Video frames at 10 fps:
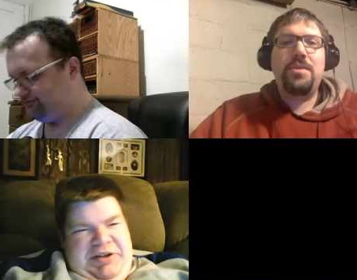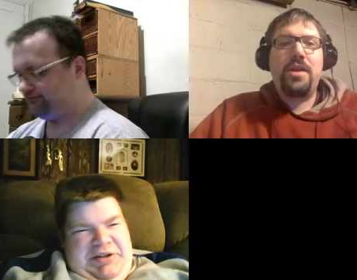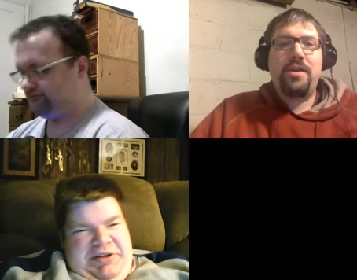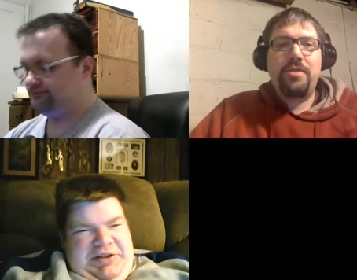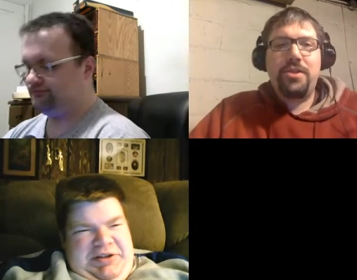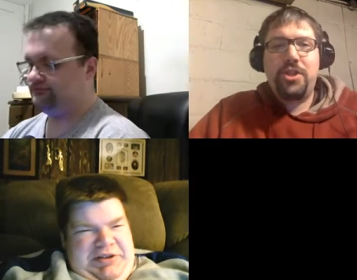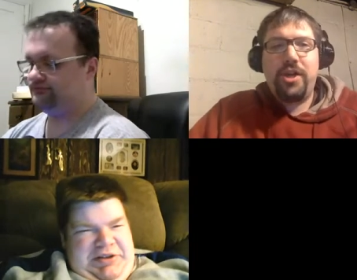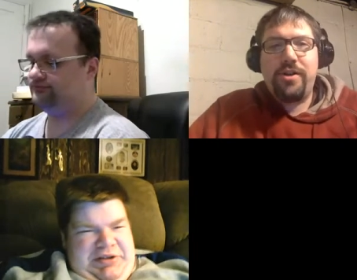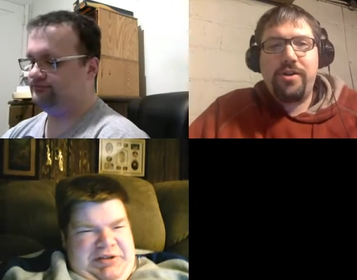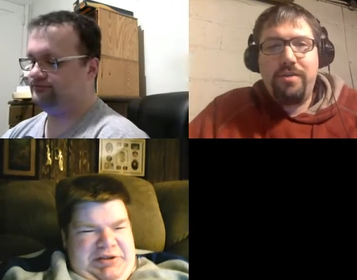Speaker 1: uh, Chris
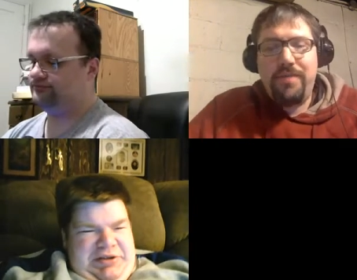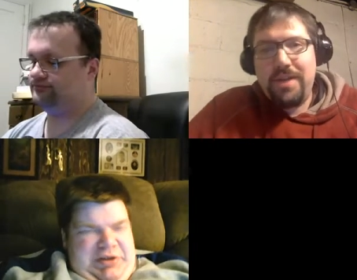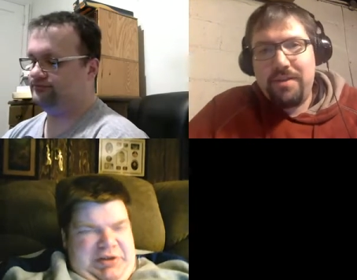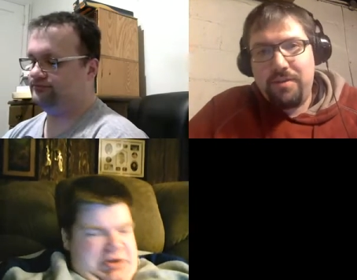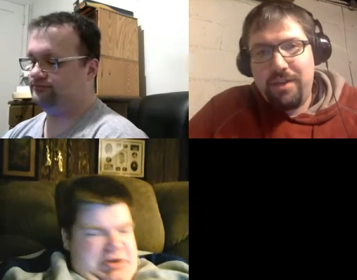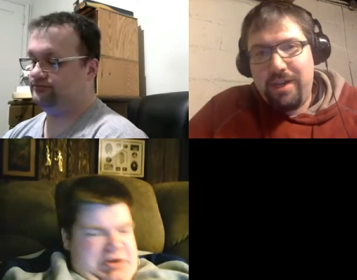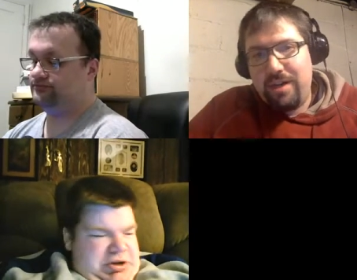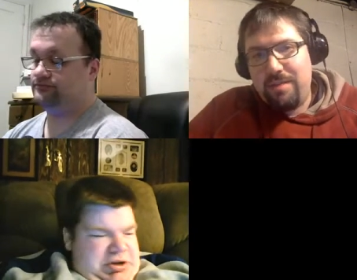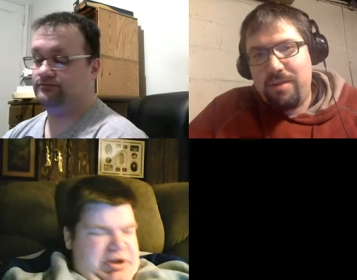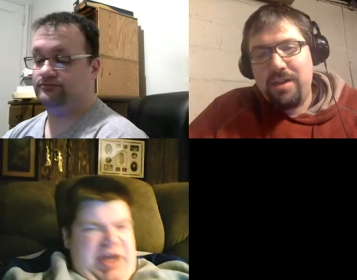Jericho of yesteryear,
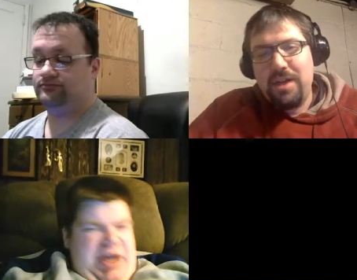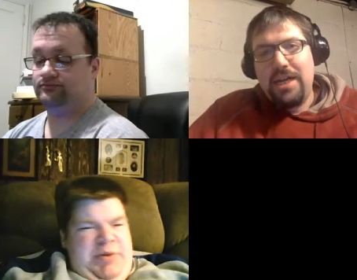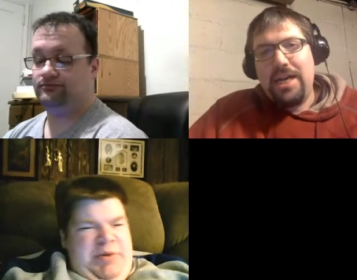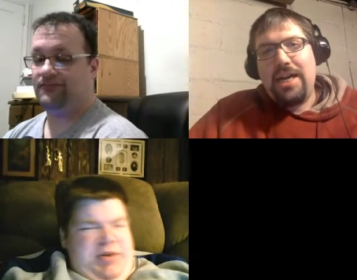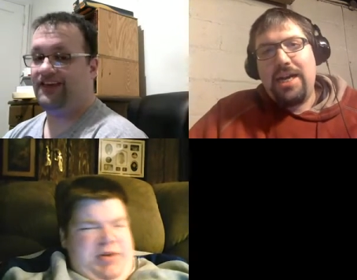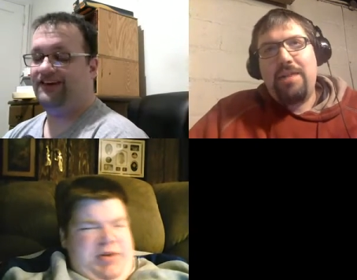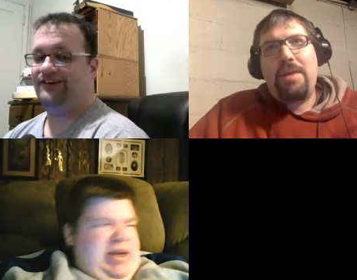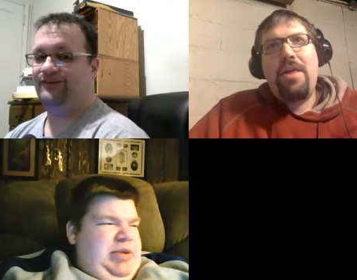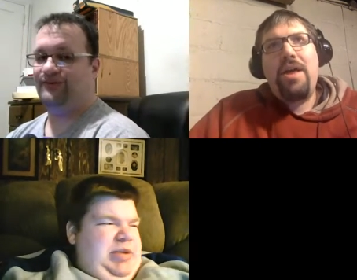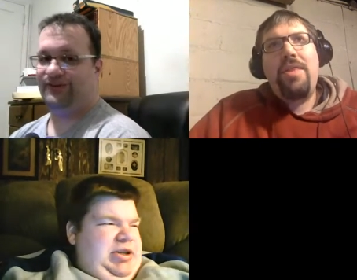but um, I,
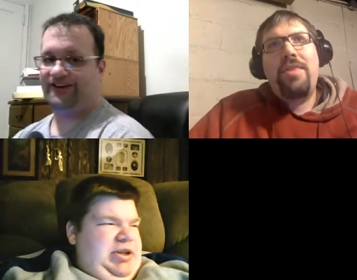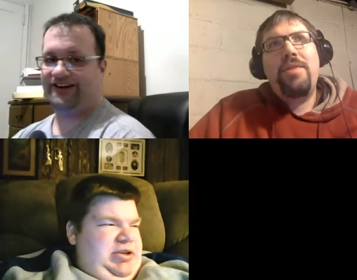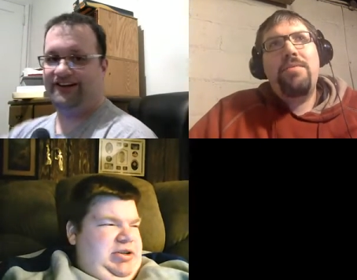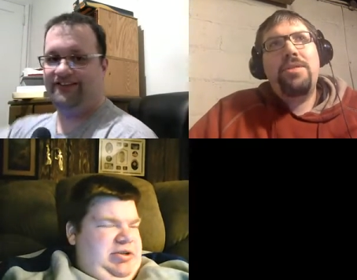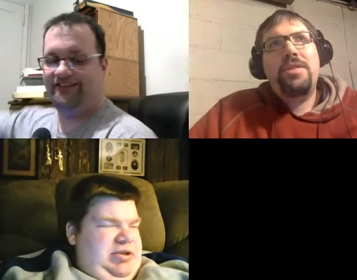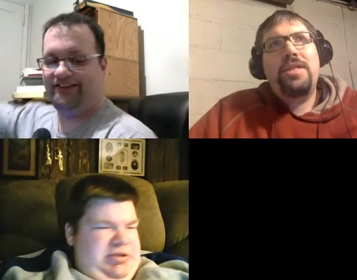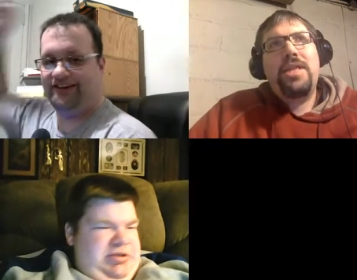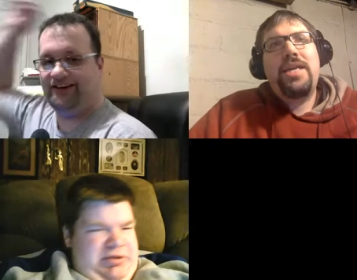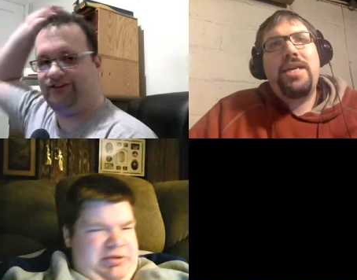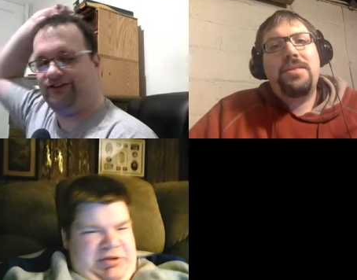I thought it was a
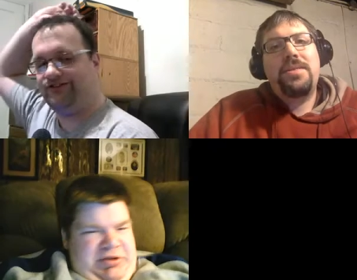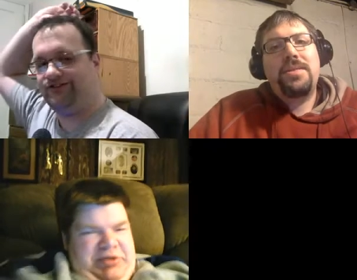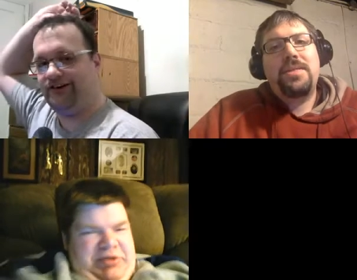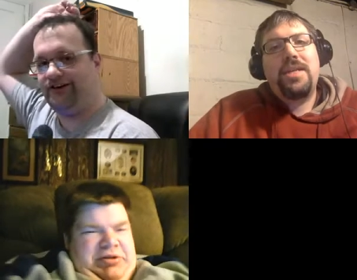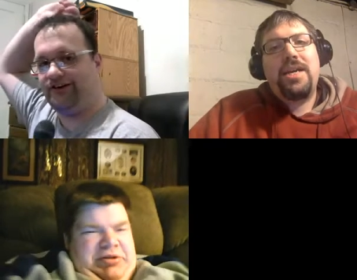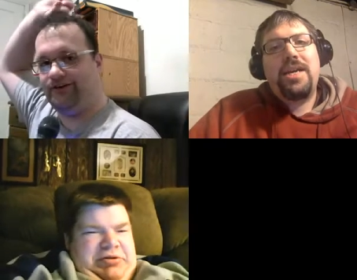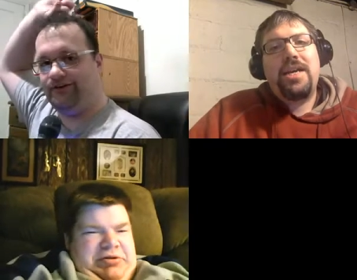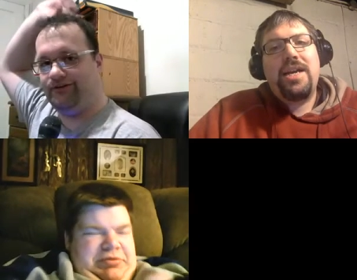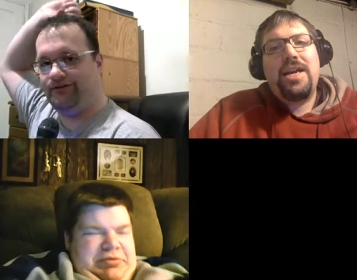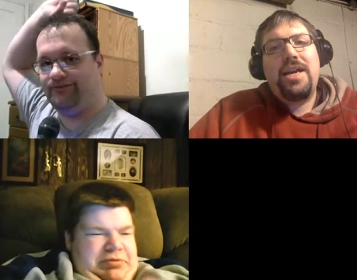nice.
Speaker 2: Chris
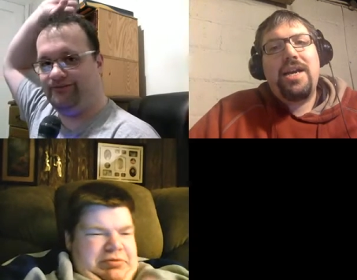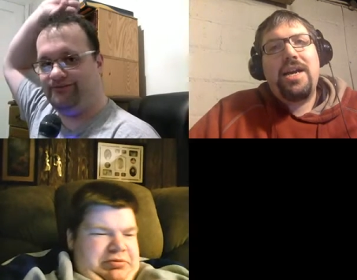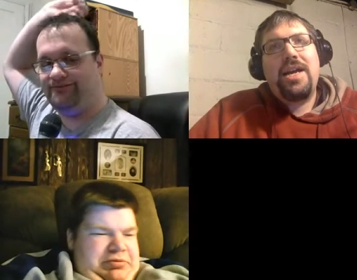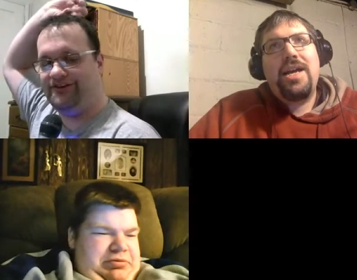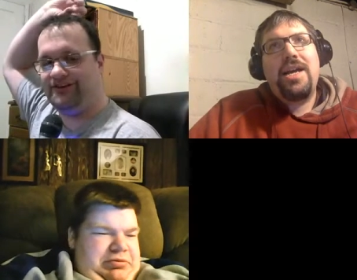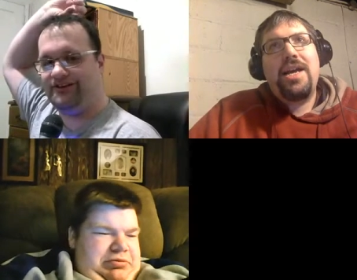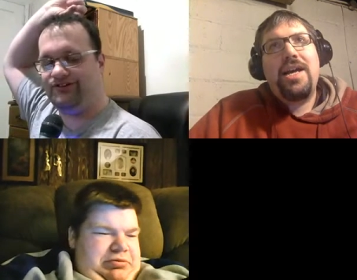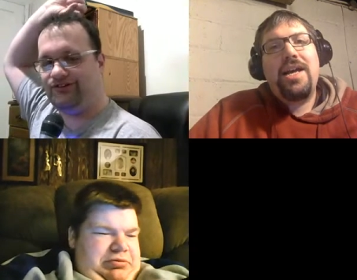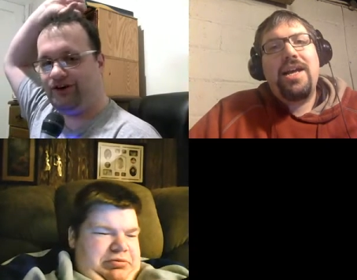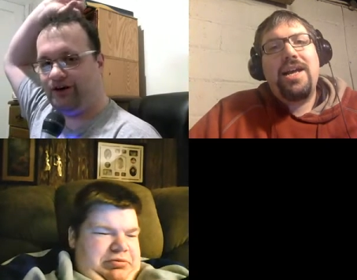Jericho,
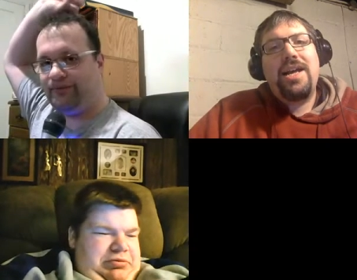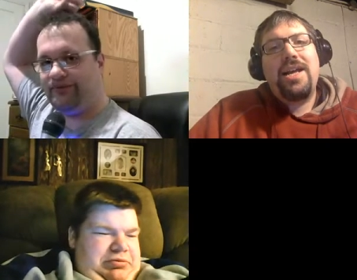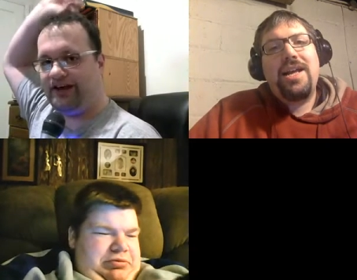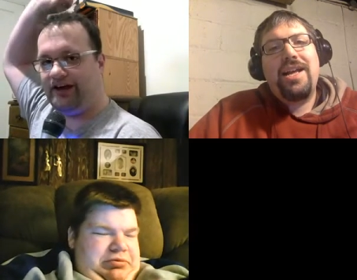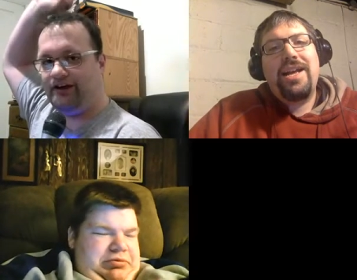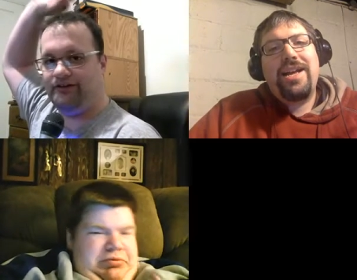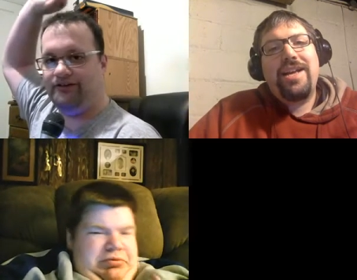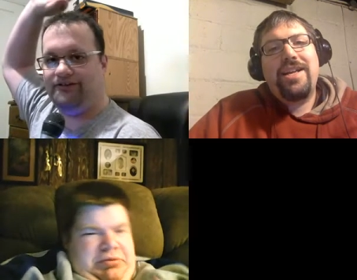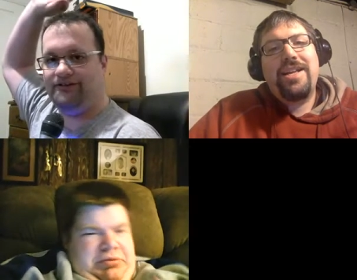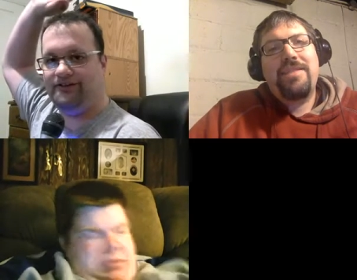top of the head,
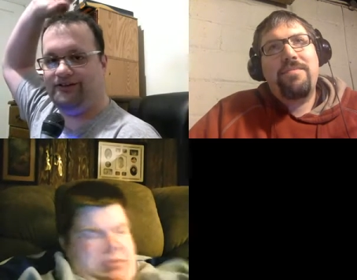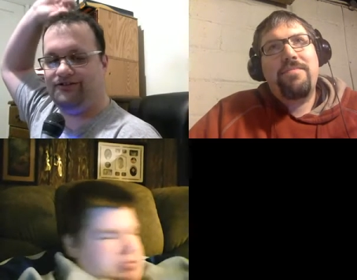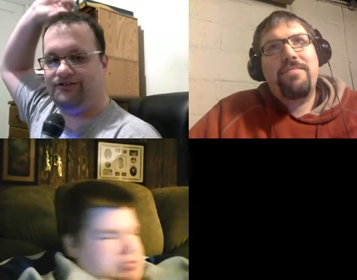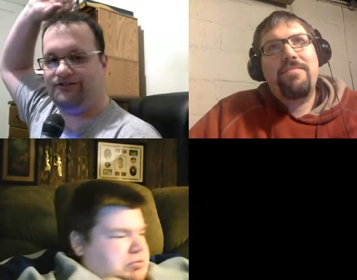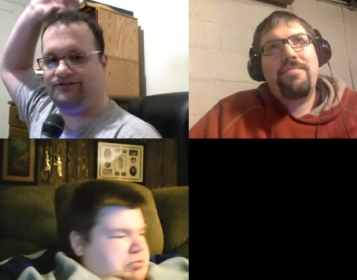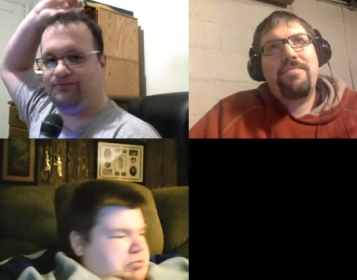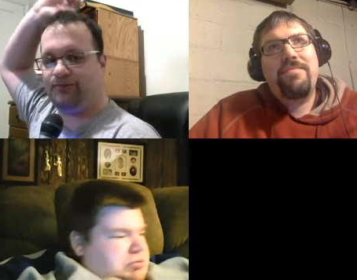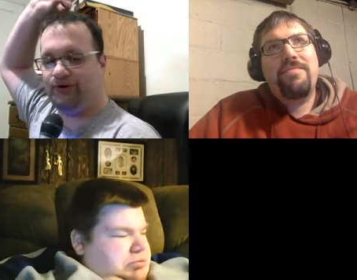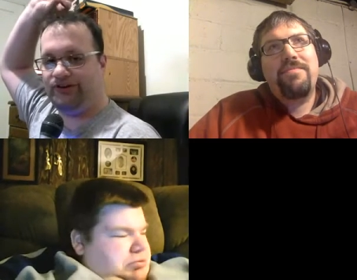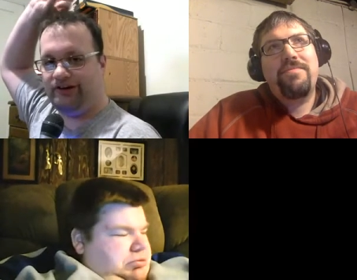
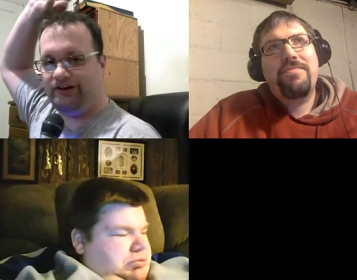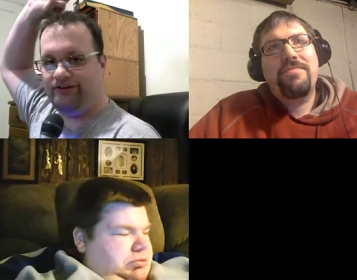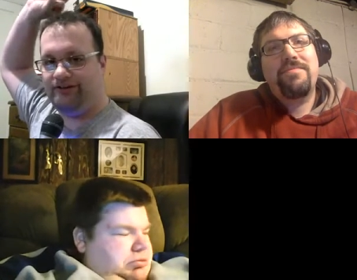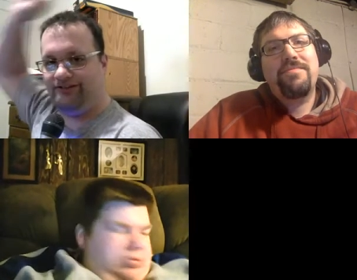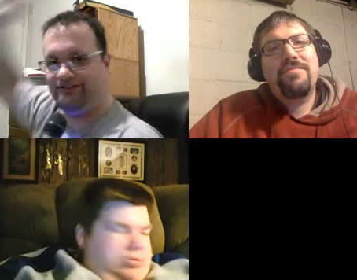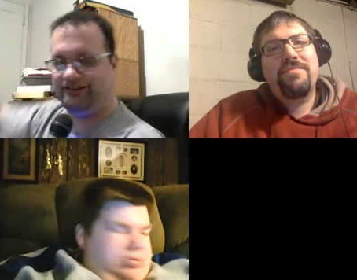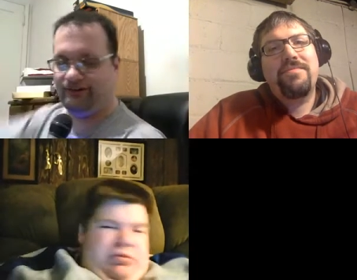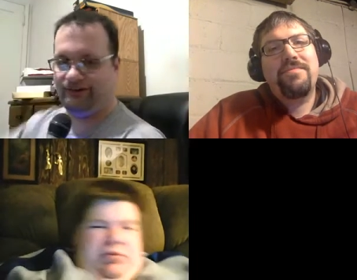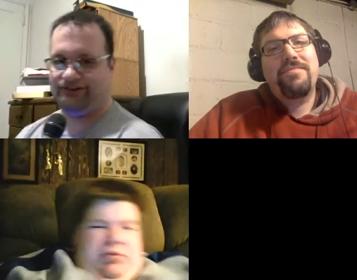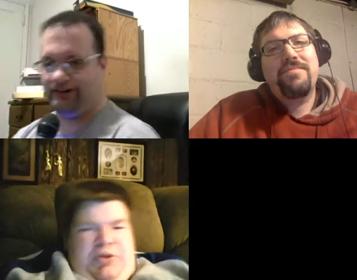ponytail. Is that what
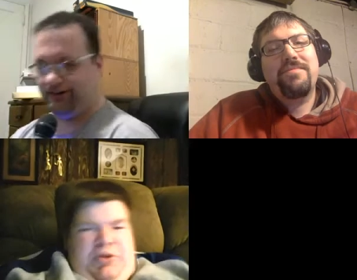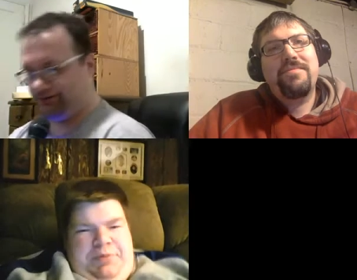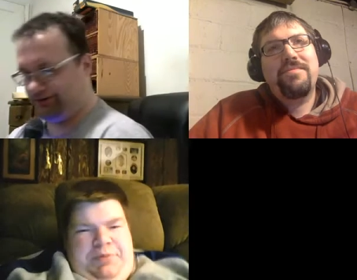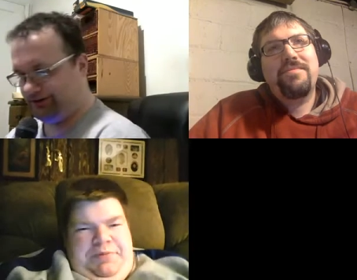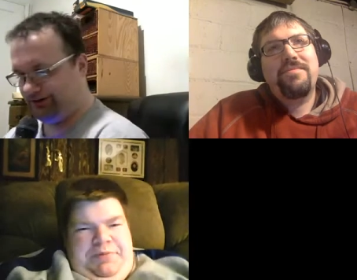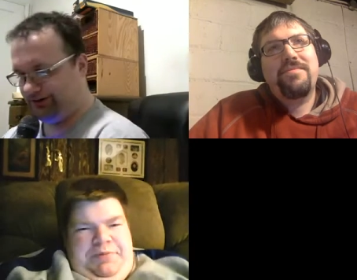you're saying, Sorg?